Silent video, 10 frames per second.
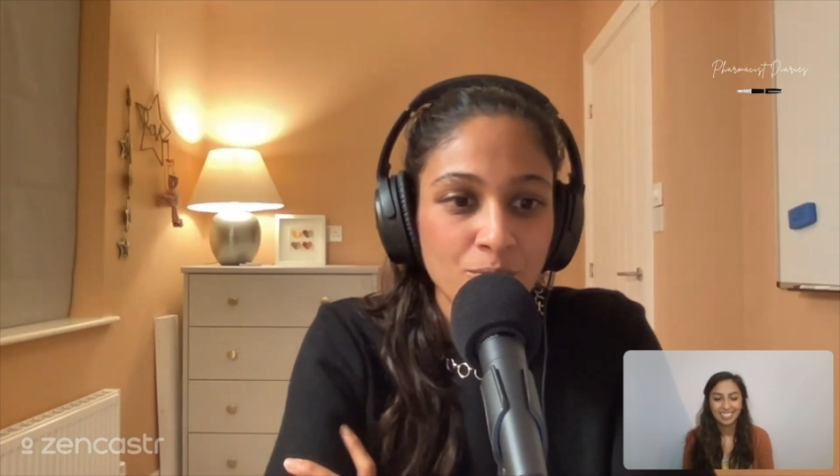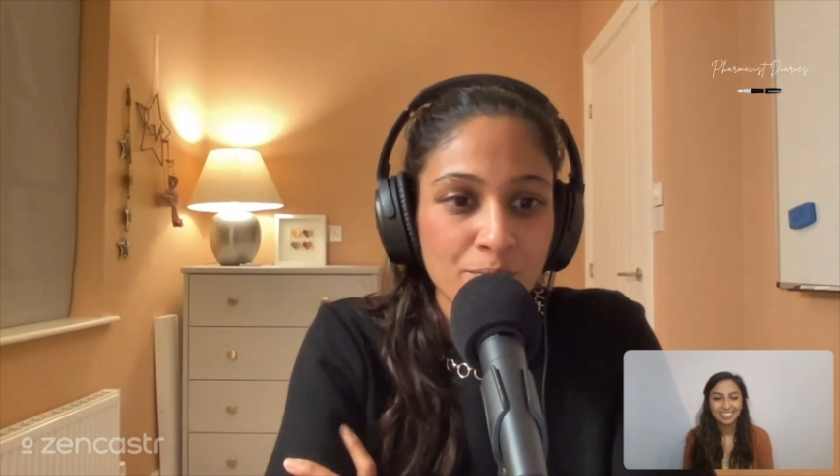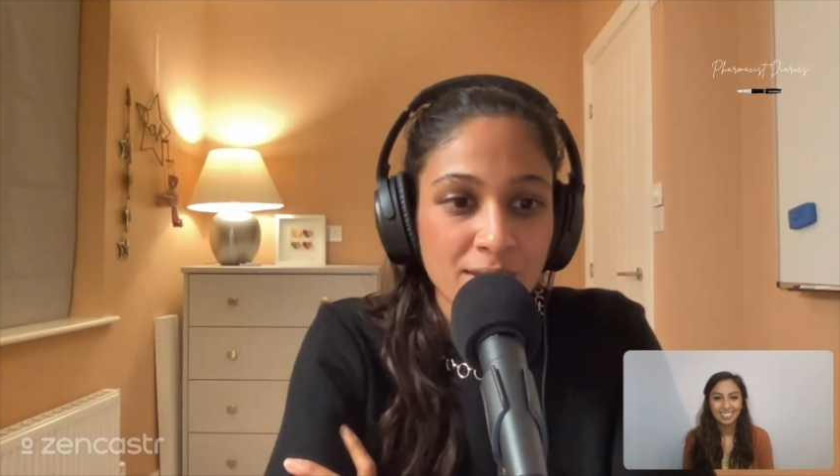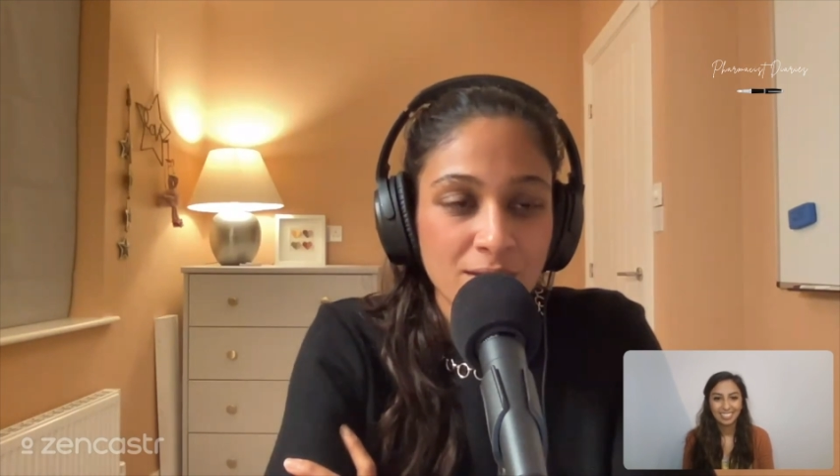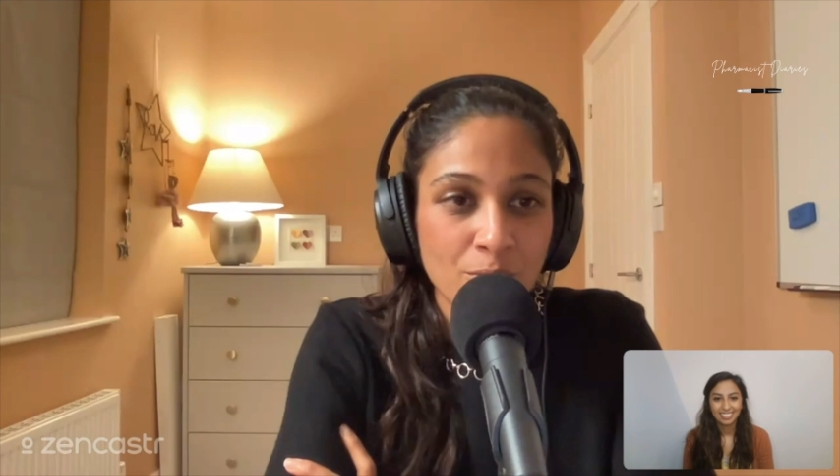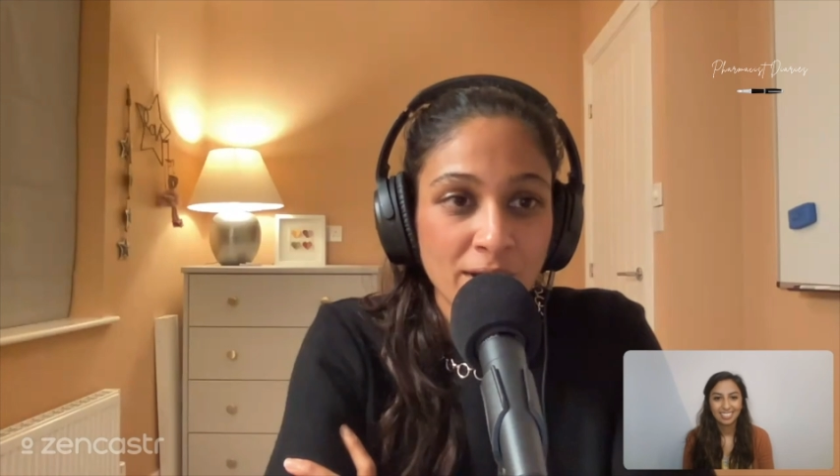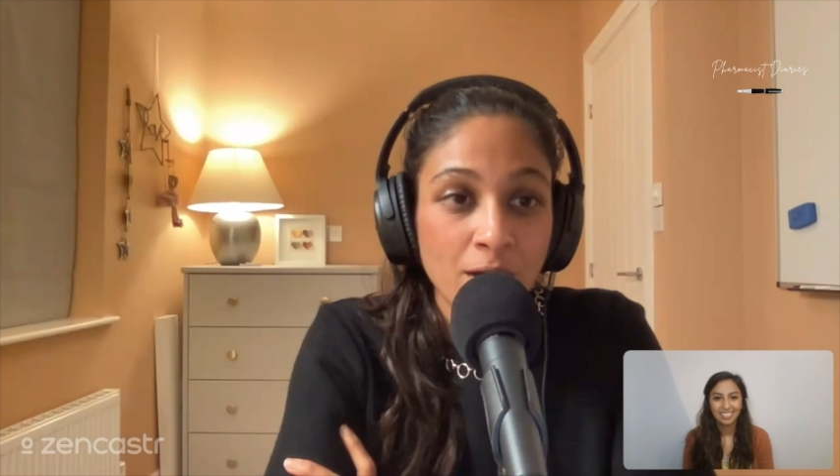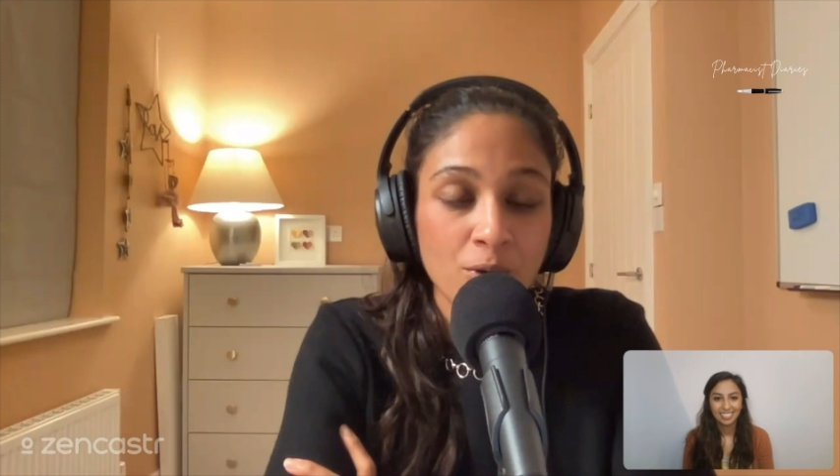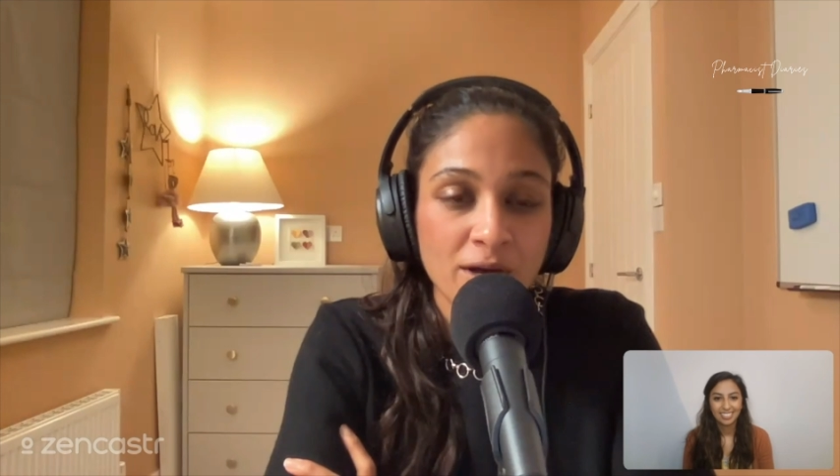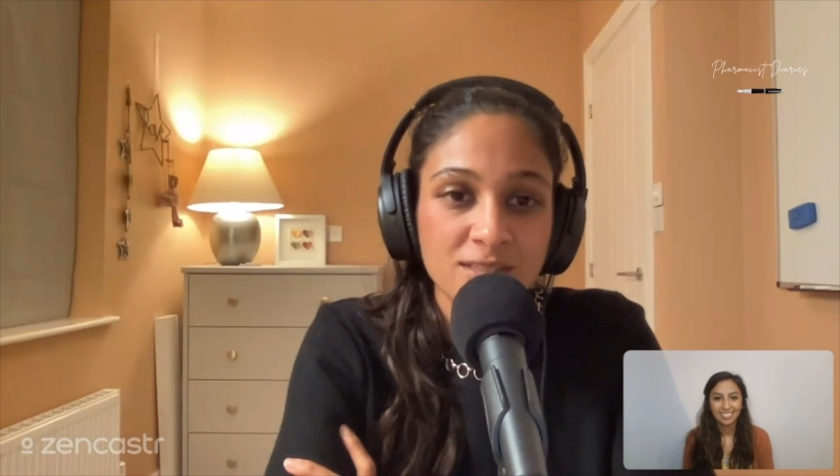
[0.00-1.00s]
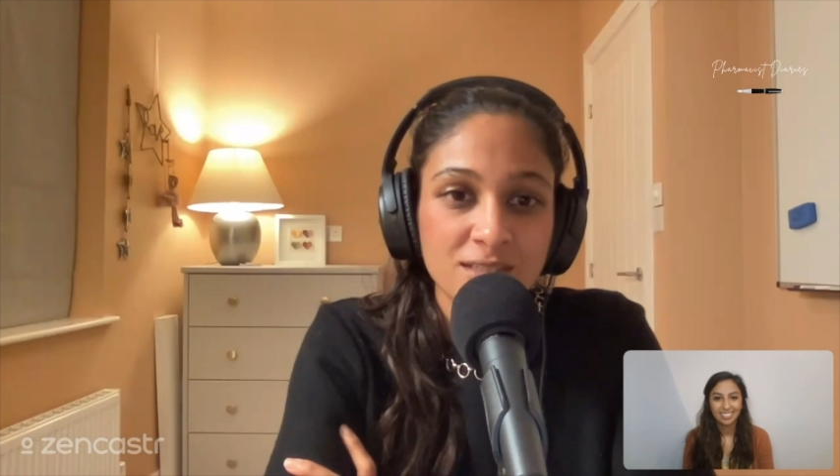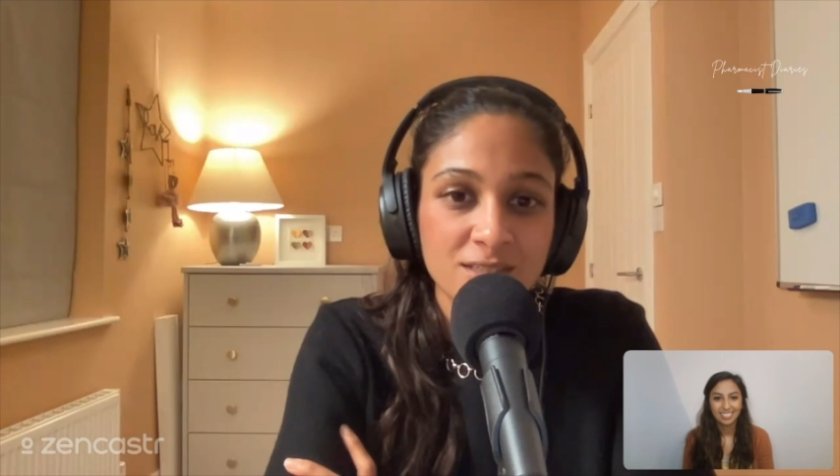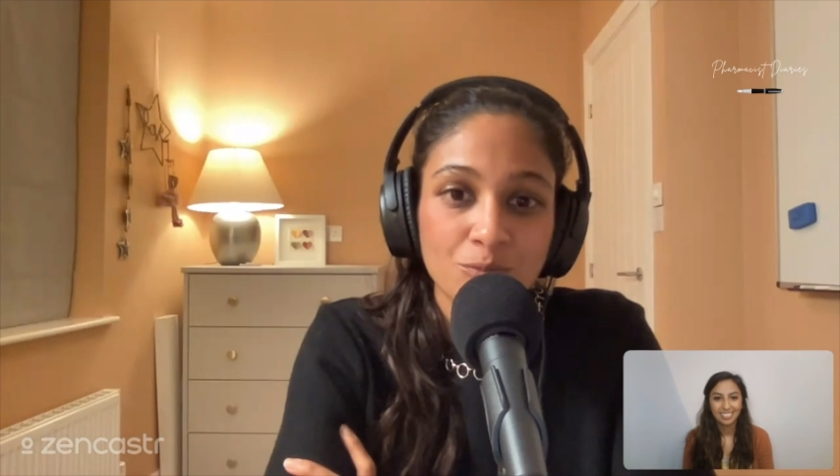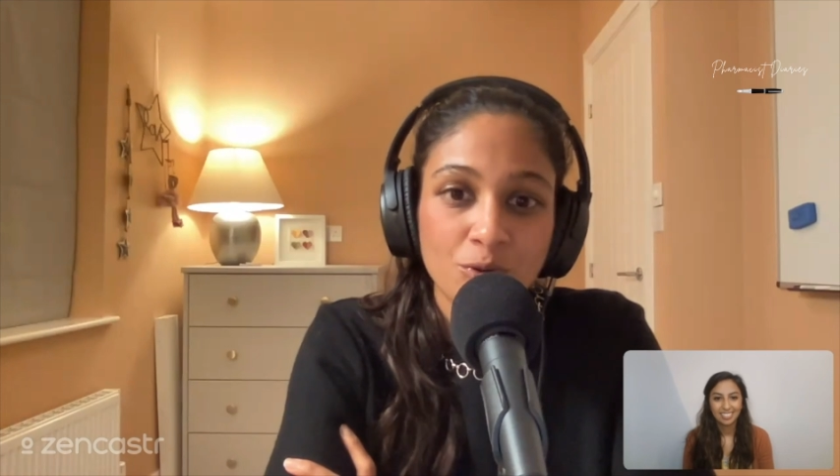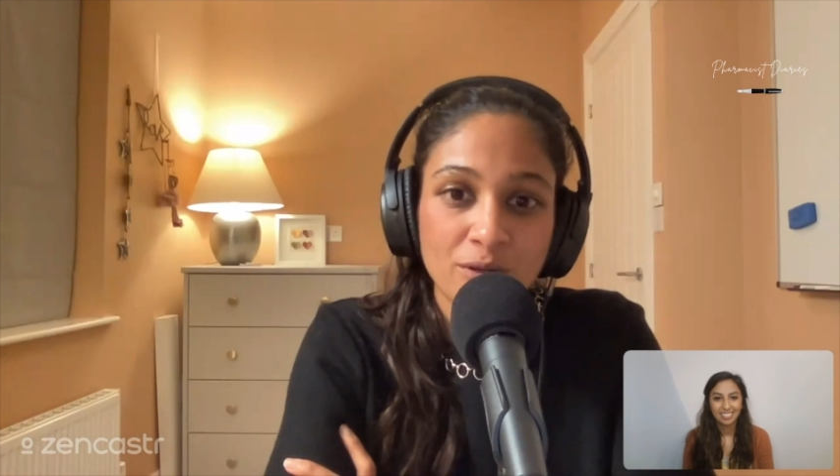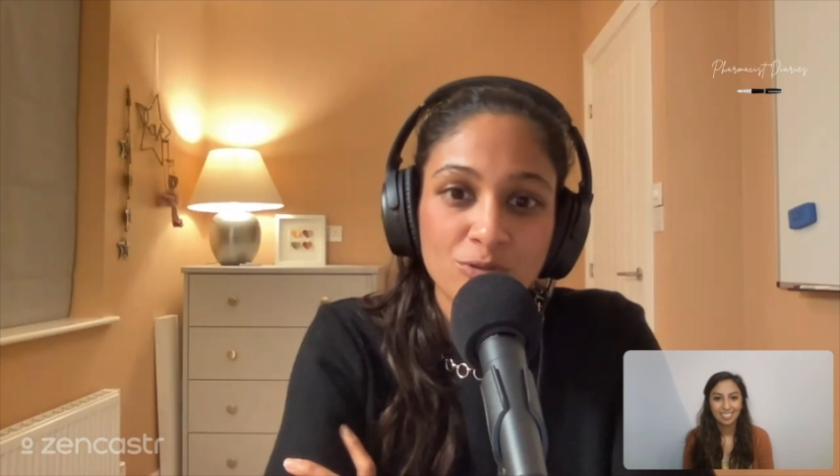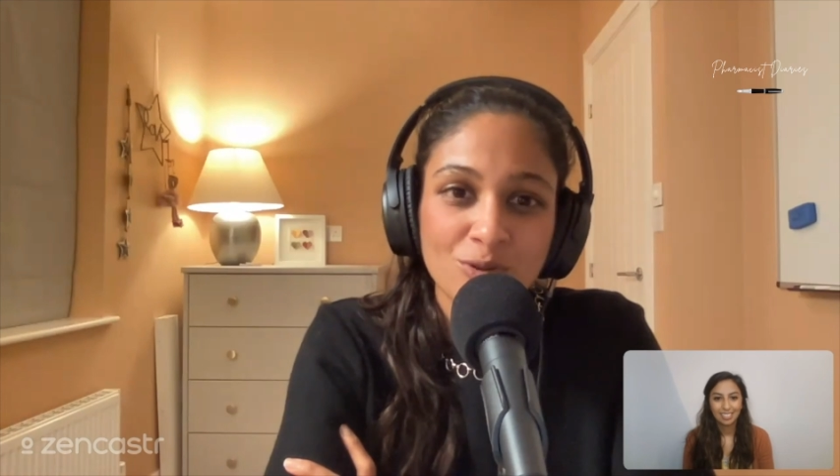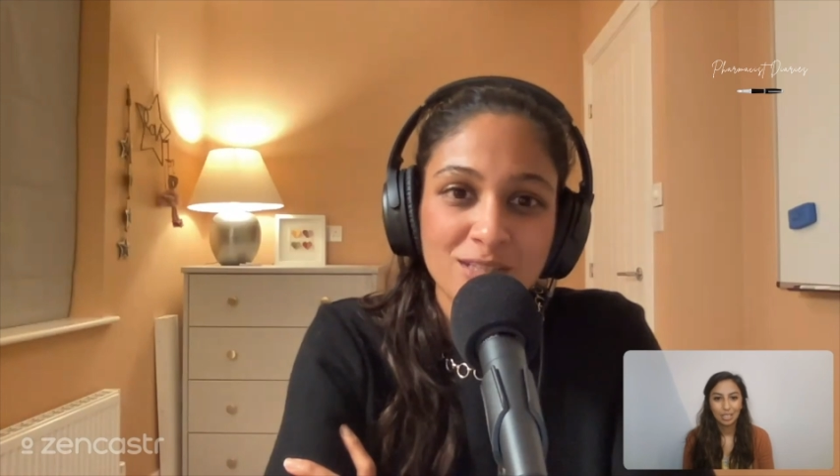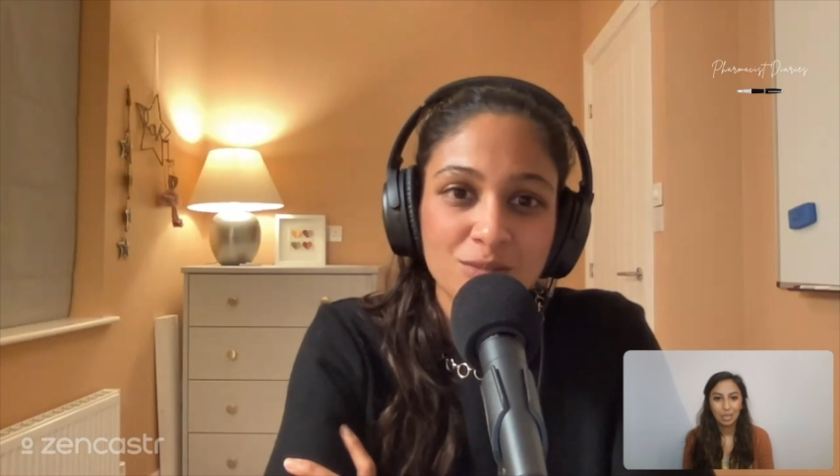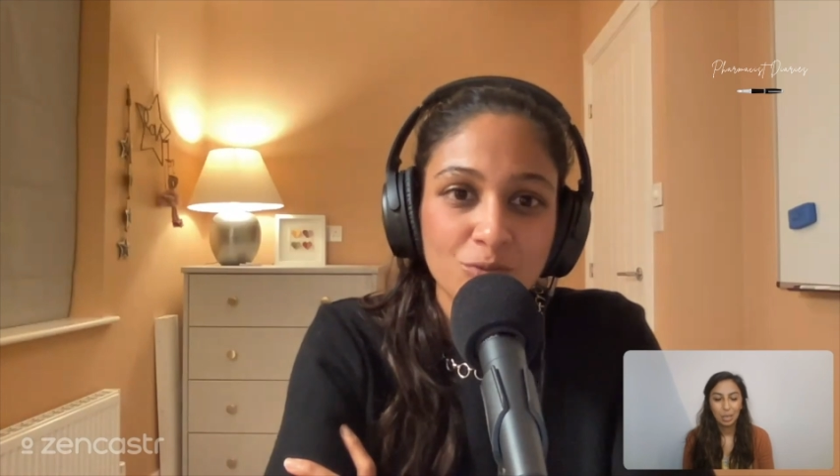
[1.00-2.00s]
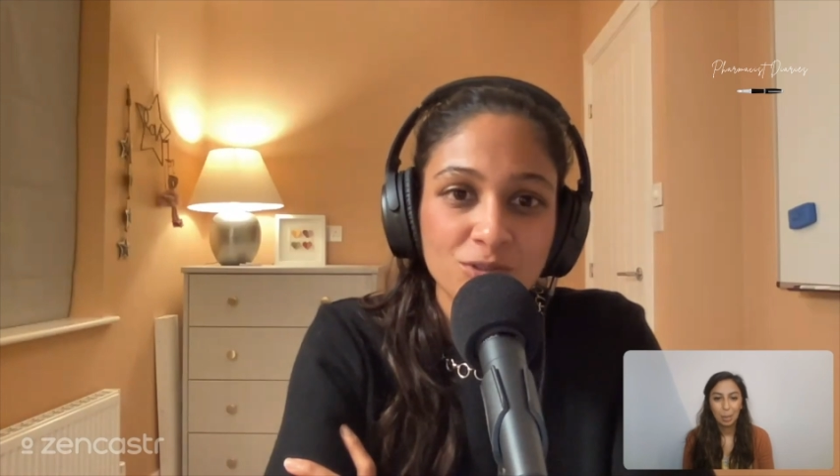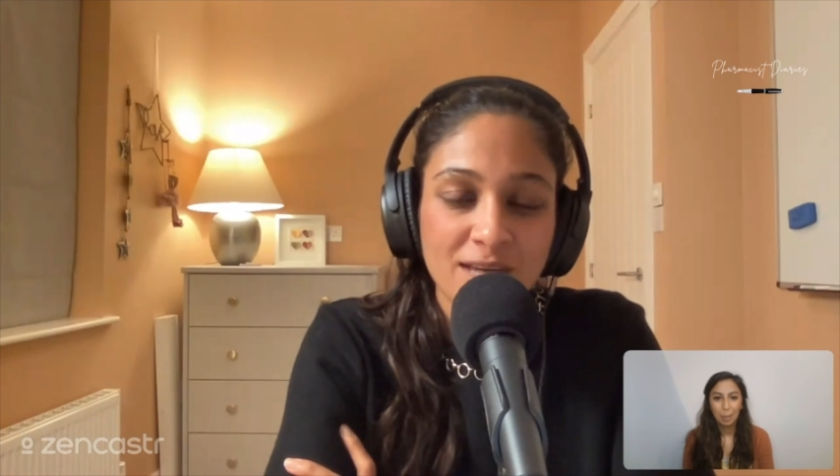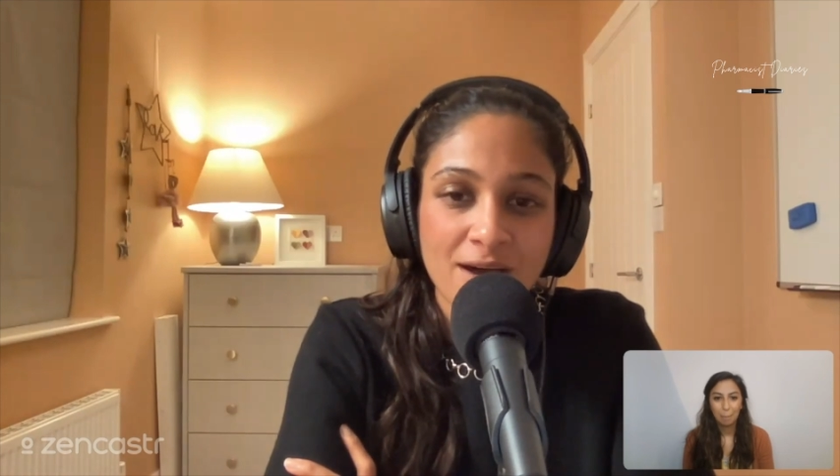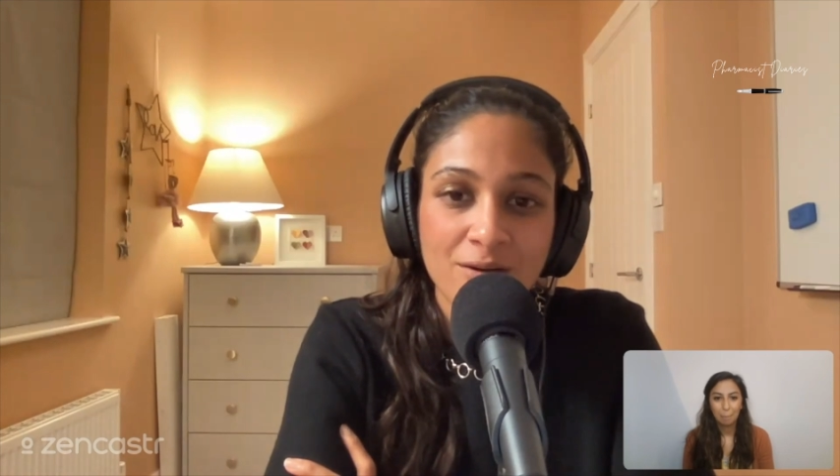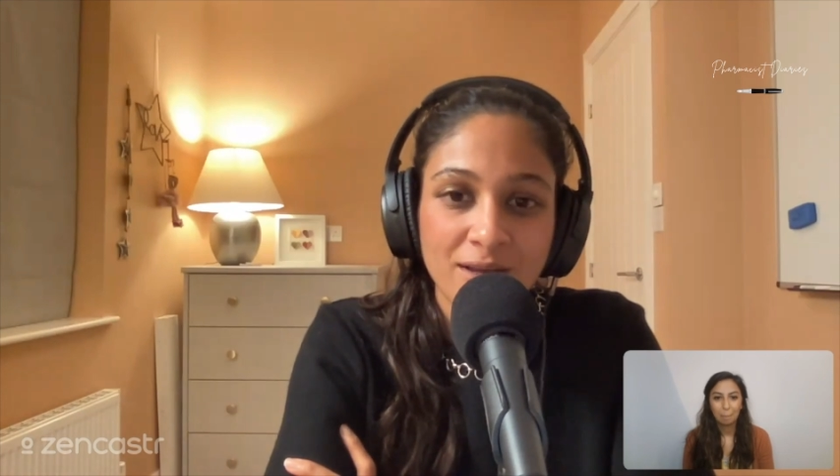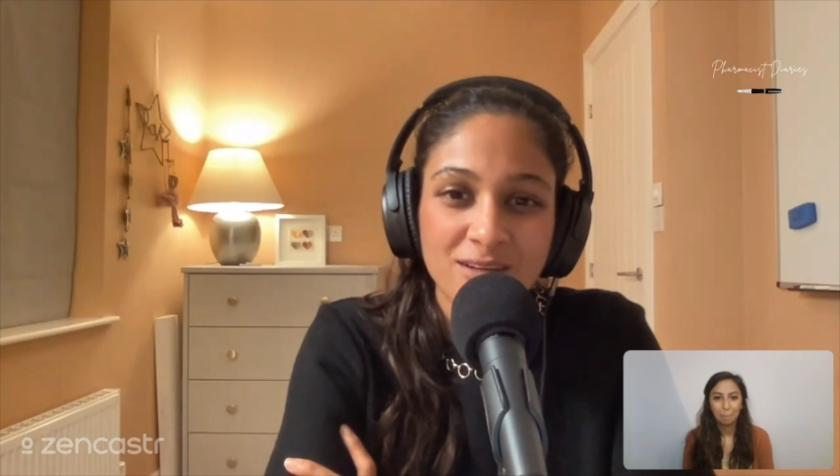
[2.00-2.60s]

when I worked in it was quite a small town,